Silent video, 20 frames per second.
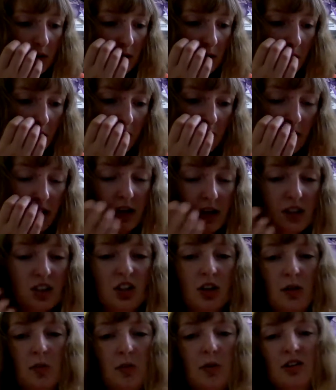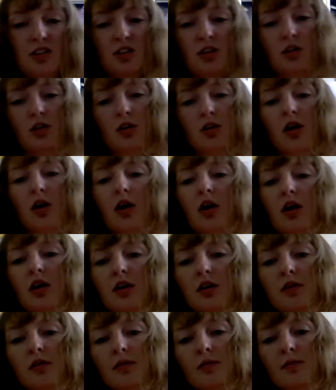It actually depends on the
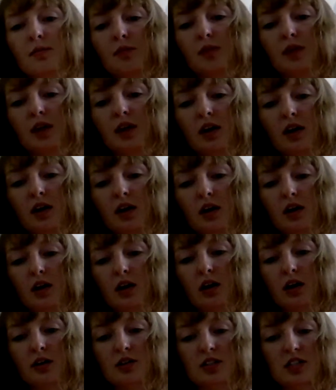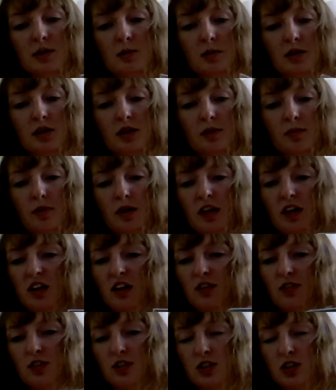card. On some of them, like
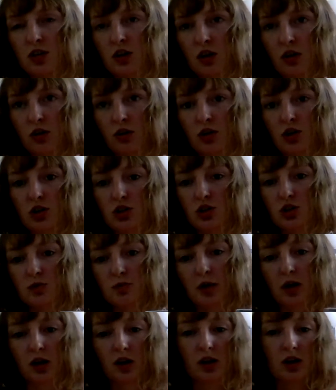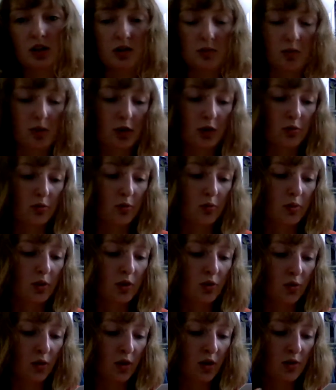if it's a non-creature spell, it gets
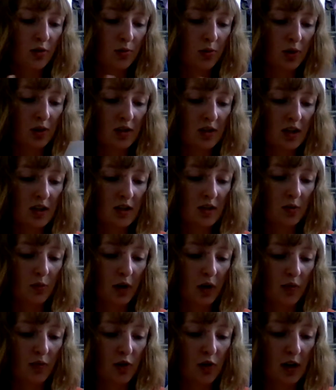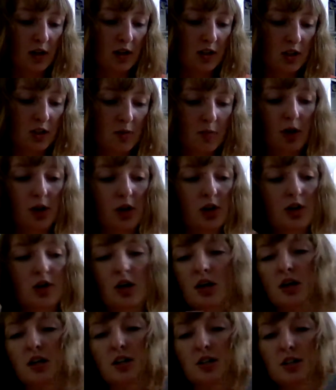+1/+1. This one says that whenever you cast a spell that
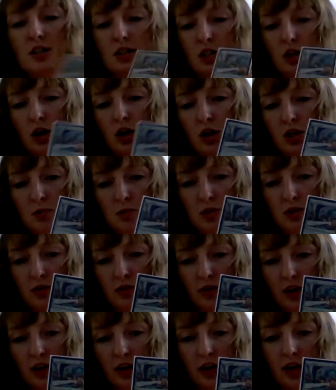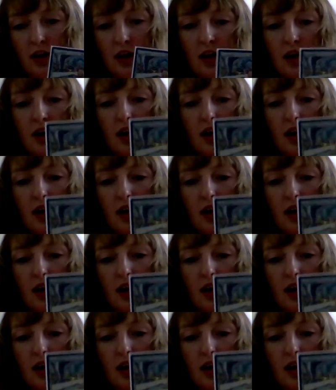targets this card specifically,